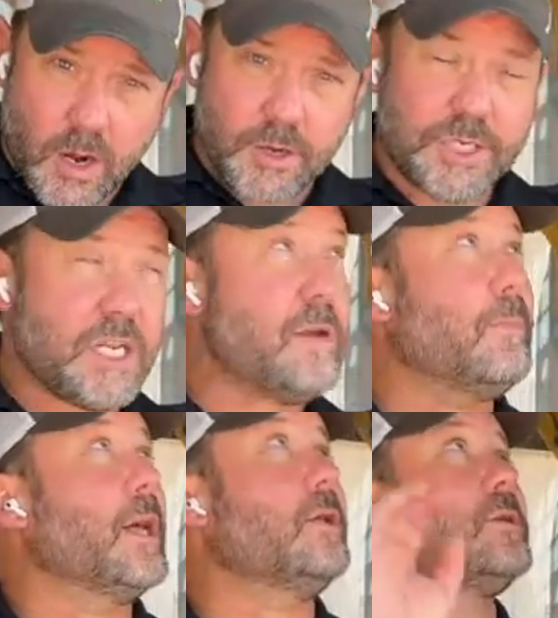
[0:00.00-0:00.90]
your seat
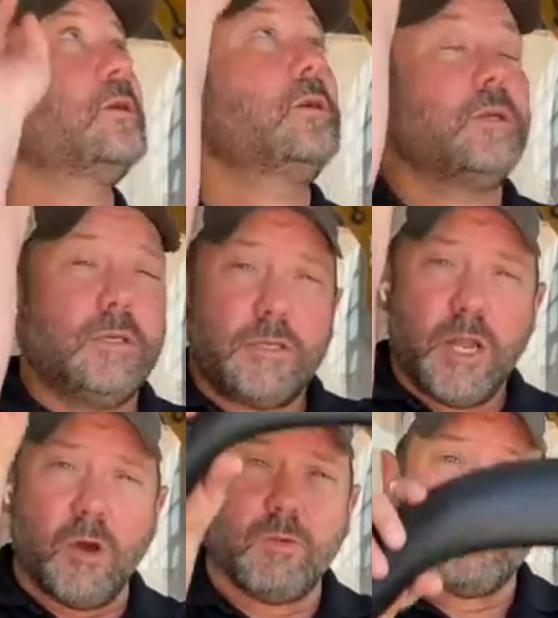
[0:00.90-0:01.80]
belt,
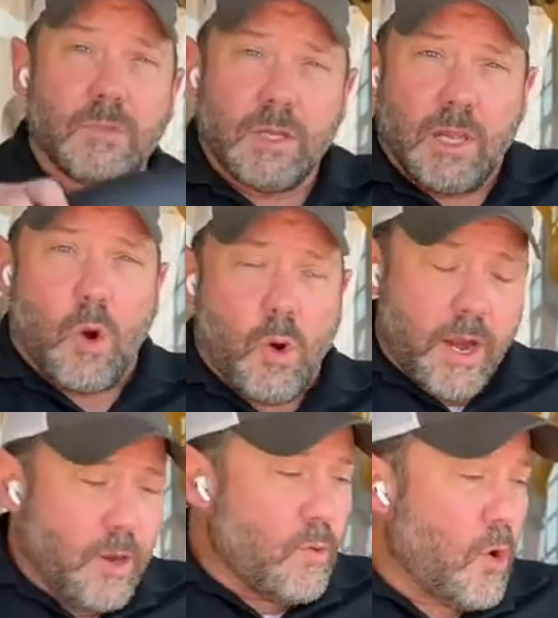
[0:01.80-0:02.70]

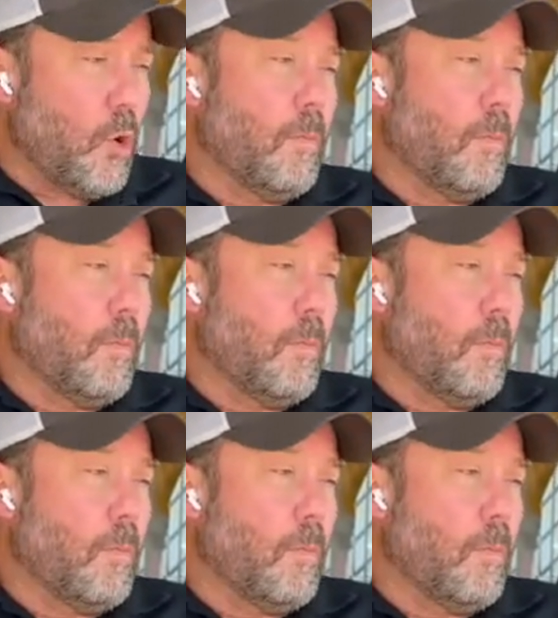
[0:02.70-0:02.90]
lowering your roll